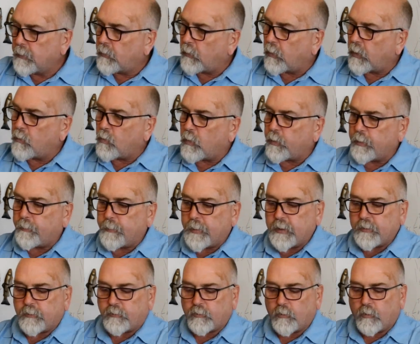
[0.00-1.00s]
I want to
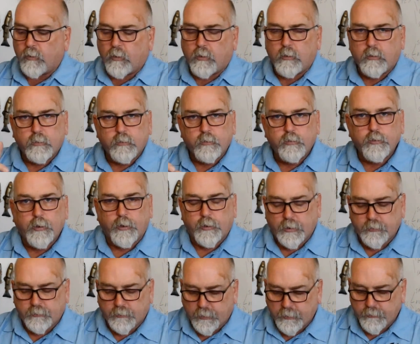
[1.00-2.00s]
make sure that
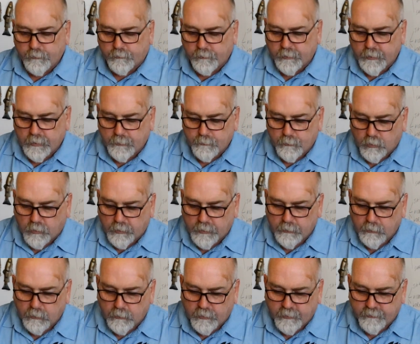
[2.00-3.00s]
I don't drown
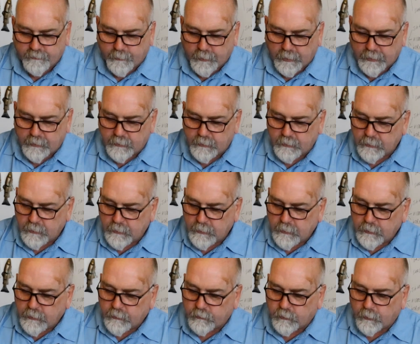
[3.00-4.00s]
my live bait.
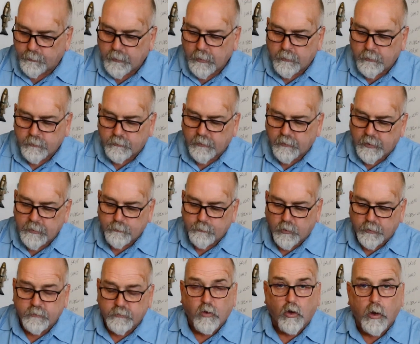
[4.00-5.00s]
So I'm going to take
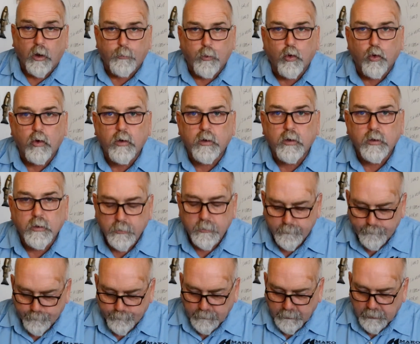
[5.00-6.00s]
my top hook
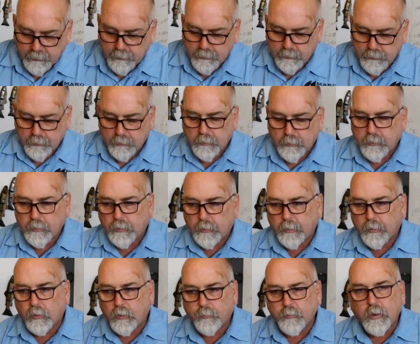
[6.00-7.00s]

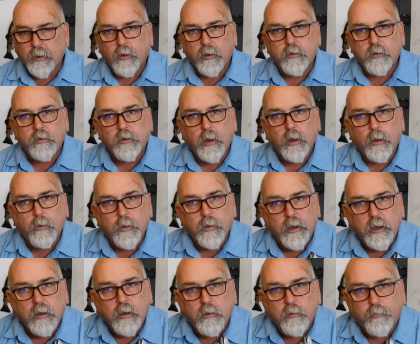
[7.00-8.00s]
and I'm going to go
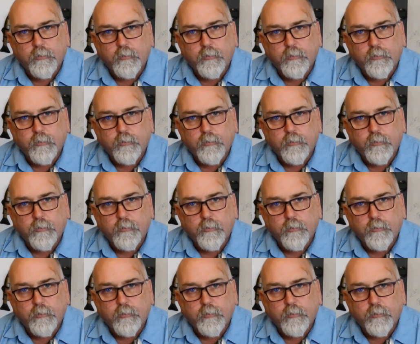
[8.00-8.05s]
in